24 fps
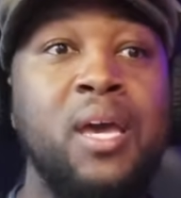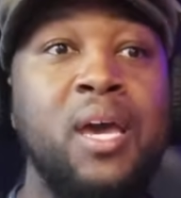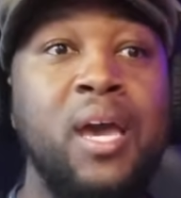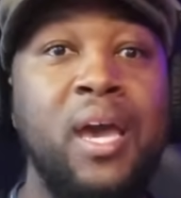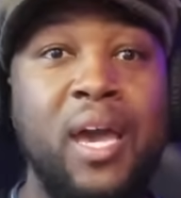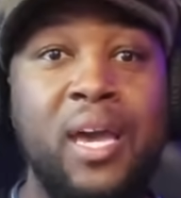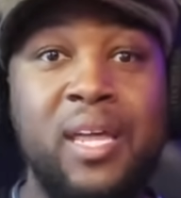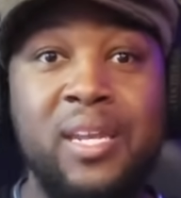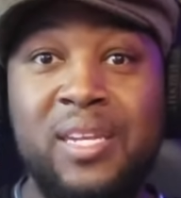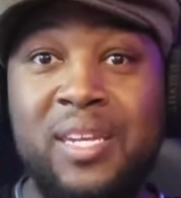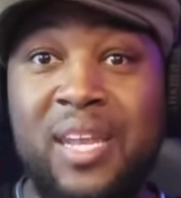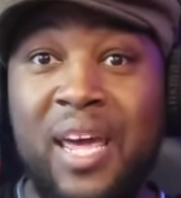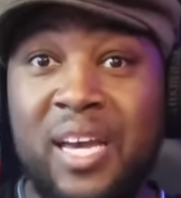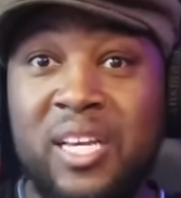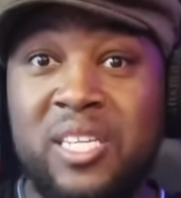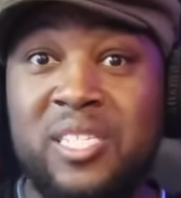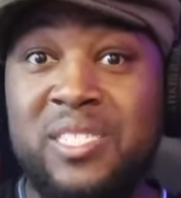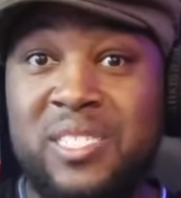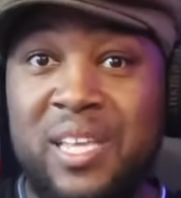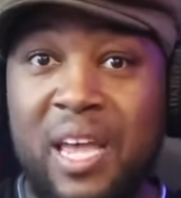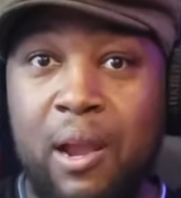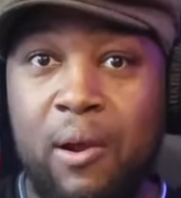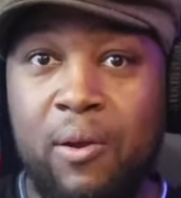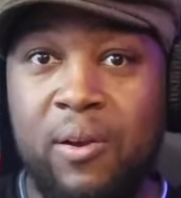and
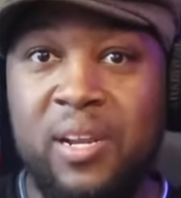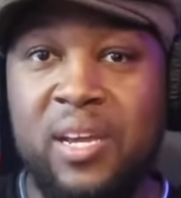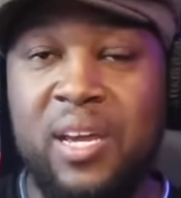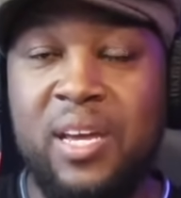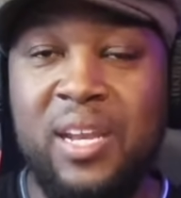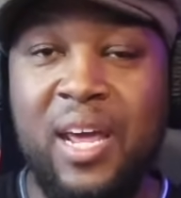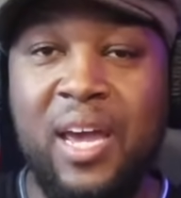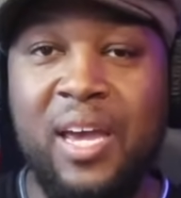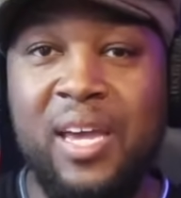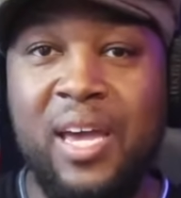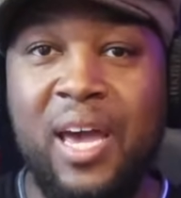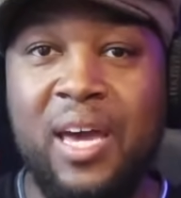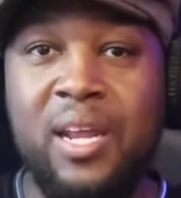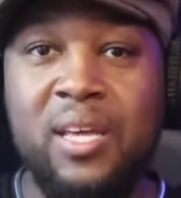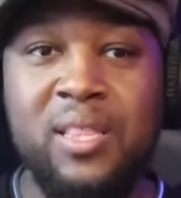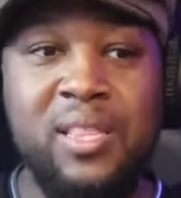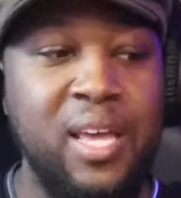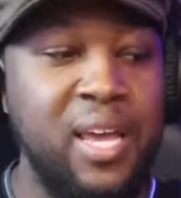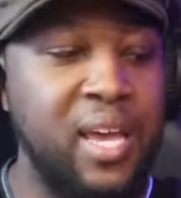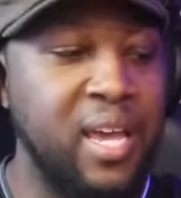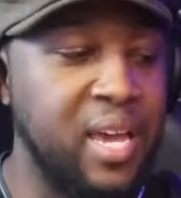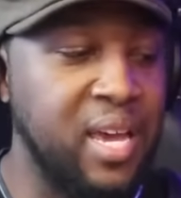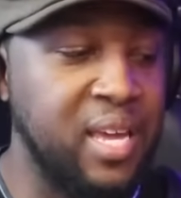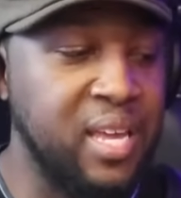dexterity and that kind of
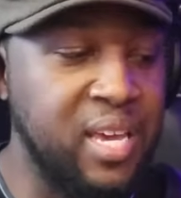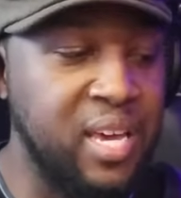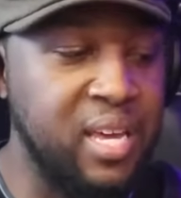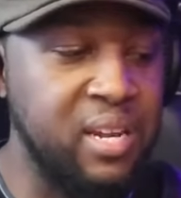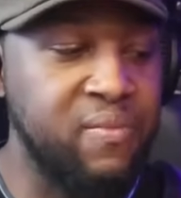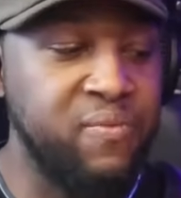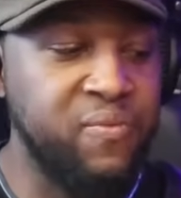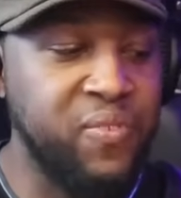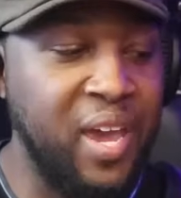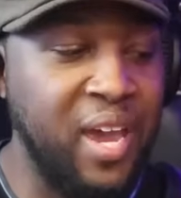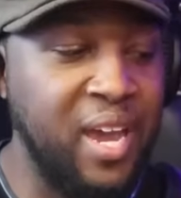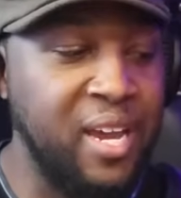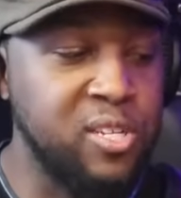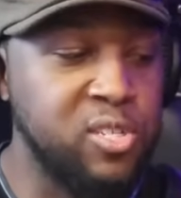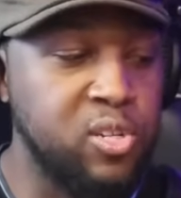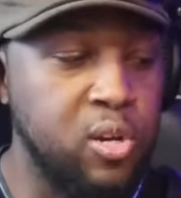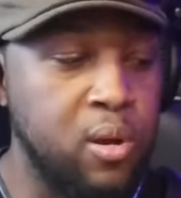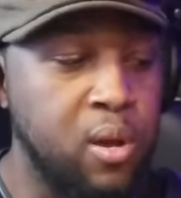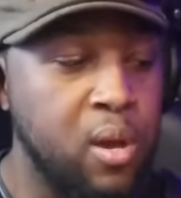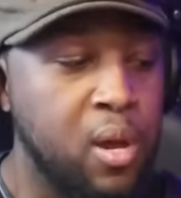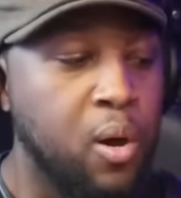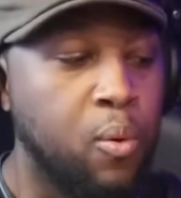thing and getting faster.